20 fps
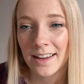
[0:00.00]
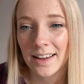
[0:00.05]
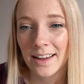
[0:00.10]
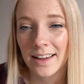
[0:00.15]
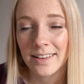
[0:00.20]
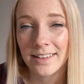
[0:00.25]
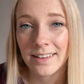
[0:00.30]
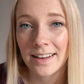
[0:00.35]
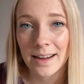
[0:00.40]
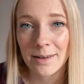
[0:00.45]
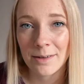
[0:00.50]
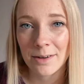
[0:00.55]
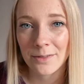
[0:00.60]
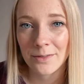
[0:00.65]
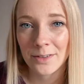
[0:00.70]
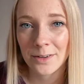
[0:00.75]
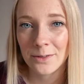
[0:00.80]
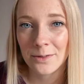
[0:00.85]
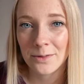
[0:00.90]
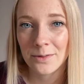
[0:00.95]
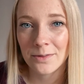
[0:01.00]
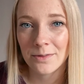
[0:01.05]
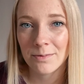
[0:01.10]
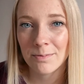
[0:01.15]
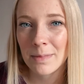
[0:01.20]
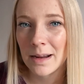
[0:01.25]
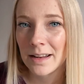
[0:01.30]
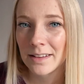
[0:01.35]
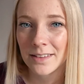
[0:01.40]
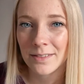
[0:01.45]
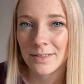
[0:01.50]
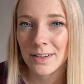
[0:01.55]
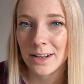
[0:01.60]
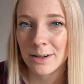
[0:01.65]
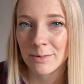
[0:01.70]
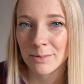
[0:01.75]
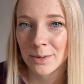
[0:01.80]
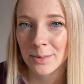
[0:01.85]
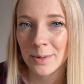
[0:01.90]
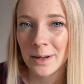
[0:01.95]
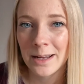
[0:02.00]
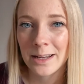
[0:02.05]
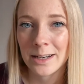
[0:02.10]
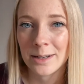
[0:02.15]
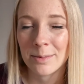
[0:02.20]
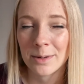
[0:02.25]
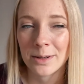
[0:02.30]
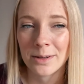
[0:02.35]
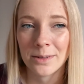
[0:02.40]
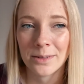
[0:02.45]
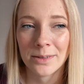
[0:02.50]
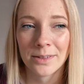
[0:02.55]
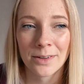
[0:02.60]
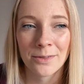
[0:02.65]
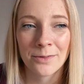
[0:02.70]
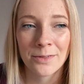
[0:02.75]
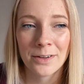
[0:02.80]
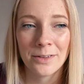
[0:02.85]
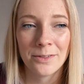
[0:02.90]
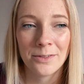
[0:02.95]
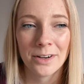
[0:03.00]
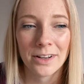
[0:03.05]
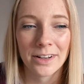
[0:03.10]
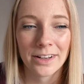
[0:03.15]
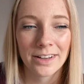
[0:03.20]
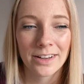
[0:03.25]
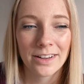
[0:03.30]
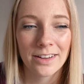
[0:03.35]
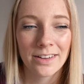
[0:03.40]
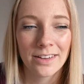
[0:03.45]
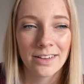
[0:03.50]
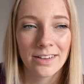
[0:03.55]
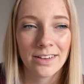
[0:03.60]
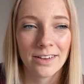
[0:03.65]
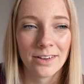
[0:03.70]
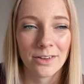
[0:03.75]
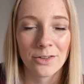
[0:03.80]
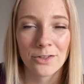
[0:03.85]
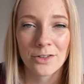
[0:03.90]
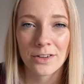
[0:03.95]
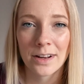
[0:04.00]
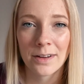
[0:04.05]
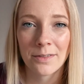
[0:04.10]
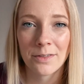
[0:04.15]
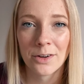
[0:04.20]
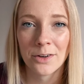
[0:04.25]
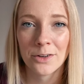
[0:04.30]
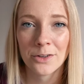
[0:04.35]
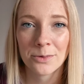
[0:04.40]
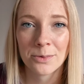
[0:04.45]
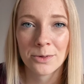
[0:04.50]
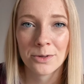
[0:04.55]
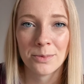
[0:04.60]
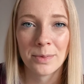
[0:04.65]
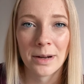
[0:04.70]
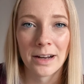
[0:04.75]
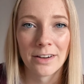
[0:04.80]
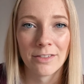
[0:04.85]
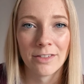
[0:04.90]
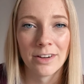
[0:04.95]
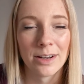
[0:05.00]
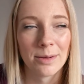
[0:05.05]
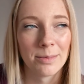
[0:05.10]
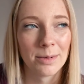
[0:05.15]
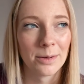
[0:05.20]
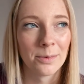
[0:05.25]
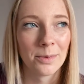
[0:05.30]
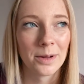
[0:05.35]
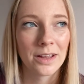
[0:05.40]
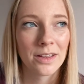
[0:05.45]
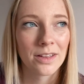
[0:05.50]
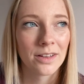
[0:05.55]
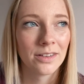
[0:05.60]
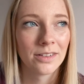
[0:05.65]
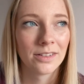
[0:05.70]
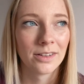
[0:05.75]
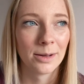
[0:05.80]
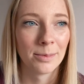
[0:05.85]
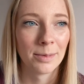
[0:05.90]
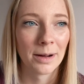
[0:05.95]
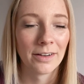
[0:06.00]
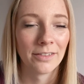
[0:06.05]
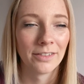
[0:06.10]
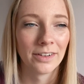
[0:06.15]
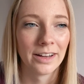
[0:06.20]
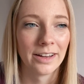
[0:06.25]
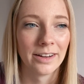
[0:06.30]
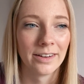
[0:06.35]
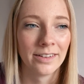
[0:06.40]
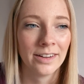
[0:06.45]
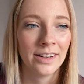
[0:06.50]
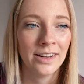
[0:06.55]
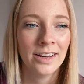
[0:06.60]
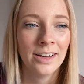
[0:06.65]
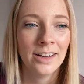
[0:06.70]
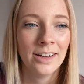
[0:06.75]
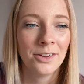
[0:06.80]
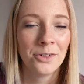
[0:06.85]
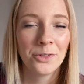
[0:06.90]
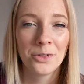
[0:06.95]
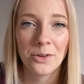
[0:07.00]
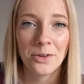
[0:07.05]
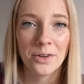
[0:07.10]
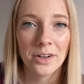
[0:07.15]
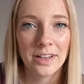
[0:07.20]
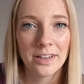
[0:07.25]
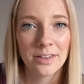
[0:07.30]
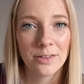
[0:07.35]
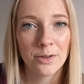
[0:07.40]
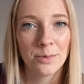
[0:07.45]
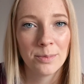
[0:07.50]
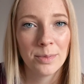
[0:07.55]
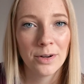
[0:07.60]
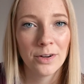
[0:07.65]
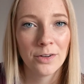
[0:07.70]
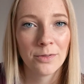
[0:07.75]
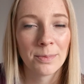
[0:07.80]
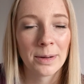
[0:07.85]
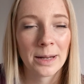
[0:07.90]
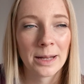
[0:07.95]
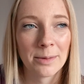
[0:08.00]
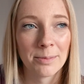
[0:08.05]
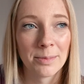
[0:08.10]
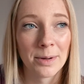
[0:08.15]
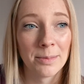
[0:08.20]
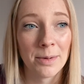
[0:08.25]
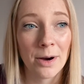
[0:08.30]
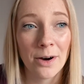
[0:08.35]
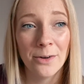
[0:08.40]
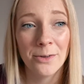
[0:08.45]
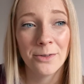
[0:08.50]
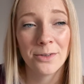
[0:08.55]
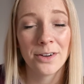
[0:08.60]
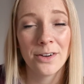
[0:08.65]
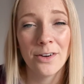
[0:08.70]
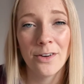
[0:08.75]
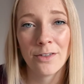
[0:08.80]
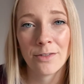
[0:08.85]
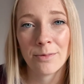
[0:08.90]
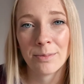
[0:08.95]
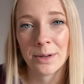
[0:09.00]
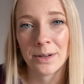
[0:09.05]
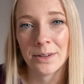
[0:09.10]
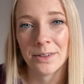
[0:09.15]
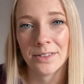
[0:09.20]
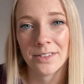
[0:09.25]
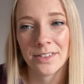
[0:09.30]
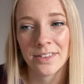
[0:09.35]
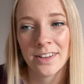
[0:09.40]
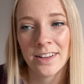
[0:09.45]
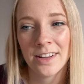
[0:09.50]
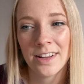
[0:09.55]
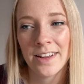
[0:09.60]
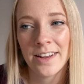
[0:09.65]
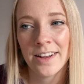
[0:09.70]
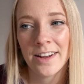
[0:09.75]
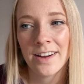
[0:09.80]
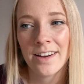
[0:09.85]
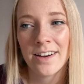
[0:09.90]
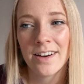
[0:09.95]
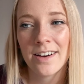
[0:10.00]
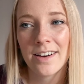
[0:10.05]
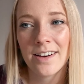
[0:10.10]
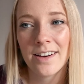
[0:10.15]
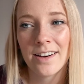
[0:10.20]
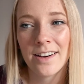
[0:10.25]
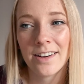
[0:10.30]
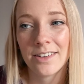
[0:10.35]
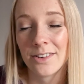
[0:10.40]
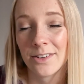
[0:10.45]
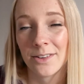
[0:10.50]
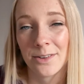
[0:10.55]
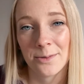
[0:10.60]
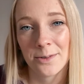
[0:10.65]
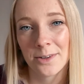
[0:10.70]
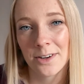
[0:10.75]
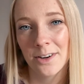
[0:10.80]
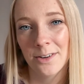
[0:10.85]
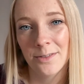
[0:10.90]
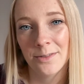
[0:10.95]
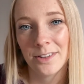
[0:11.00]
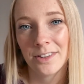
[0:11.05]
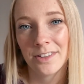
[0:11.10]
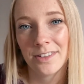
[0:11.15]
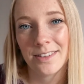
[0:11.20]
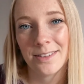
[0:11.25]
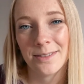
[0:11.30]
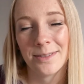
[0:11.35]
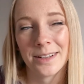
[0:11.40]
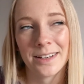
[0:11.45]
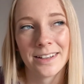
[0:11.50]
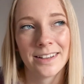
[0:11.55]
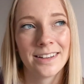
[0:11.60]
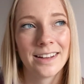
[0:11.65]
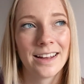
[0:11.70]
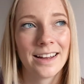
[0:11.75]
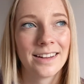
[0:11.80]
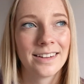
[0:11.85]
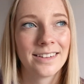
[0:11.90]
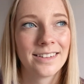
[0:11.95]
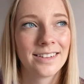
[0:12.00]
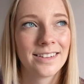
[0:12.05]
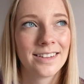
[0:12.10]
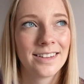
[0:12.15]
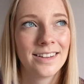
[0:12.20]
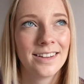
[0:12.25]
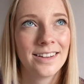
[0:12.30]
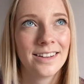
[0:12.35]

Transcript: now I feel massively unprepared, because I feel like, you know, you should have your hospital bag ready by week 30 apparently, and soon I need to do a birth plan, but I'm holding off because I don't know what COVID's doing, and